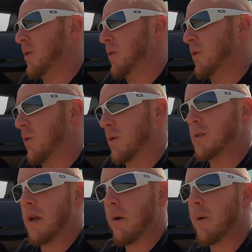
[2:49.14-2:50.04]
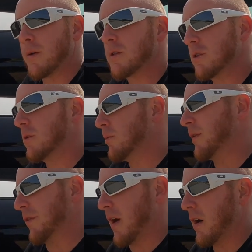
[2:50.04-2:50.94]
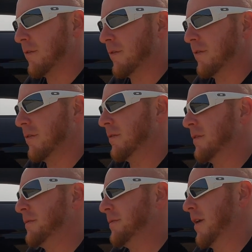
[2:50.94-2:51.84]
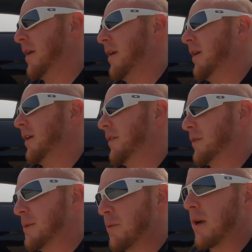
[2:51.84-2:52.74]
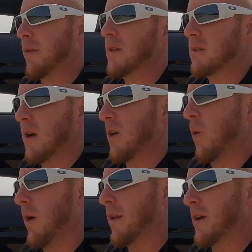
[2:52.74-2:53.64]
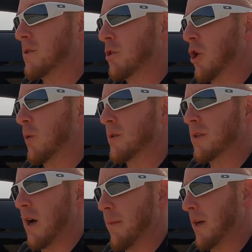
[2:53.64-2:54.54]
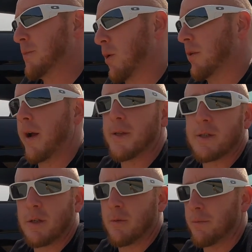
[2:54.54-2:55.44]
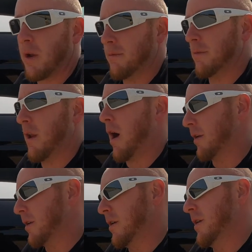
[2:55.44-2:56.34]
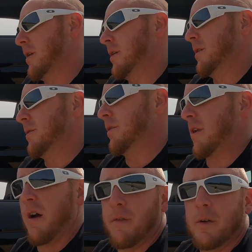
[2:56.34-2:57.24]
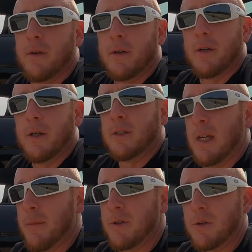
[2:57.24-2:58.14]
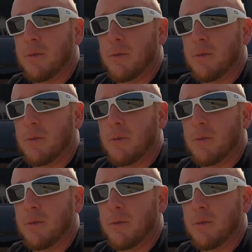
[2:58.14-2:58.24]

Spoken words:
yours? Now, I would assume if you have a different spring that's not quite as low as the iBox Sport lines, you know, not going to have the same issue.